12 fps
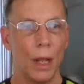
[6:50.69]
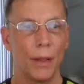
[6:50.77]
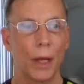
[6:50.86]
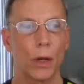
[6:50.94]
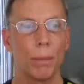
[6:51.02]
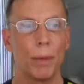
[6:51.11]

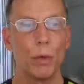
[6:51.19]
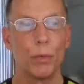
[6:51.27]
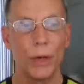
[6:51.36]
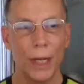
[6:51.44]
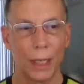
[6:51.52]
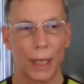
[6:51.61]
that could be
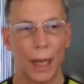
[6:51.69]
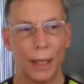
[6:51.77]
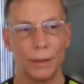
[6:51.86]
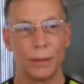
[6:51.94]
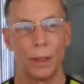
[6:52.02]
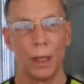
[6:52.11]

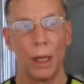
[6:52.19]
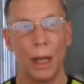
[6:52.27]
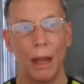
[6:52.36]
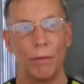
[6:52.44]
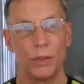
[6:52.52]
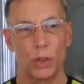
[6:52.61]
realized
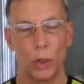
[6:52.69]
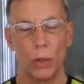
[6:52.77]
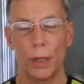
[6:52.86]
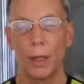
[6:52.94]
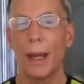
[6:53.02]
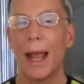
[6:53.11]
if
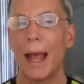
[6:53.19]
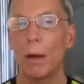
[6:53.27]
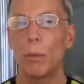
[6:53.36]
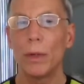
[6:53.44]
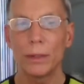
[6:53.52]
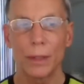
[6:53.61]
certain
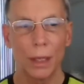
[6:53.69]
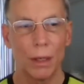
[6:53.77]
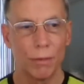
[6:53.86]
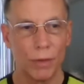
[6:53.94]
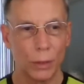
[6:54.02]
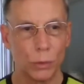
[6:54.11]
at risk
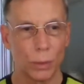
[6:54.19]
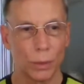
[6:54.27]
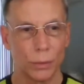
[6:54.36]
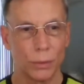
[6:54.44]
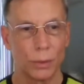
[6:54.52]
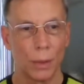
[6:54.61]

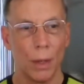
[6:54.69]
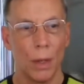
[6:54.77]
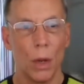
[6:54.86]
individuals